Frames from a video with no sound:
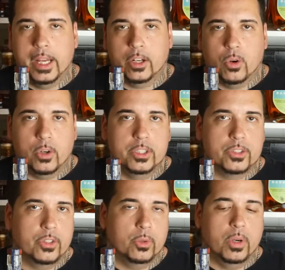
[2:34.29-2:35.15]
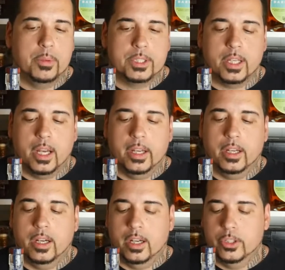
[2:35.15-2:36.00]
according to their
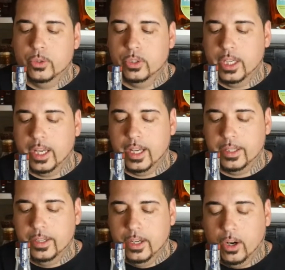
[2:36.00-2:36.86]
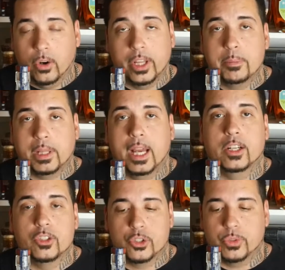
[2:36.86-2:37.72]
website, you get, or they plant
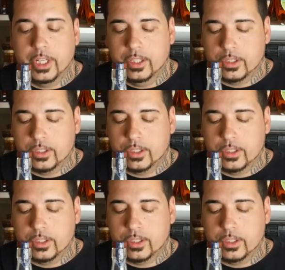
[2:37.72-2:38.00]
a tree.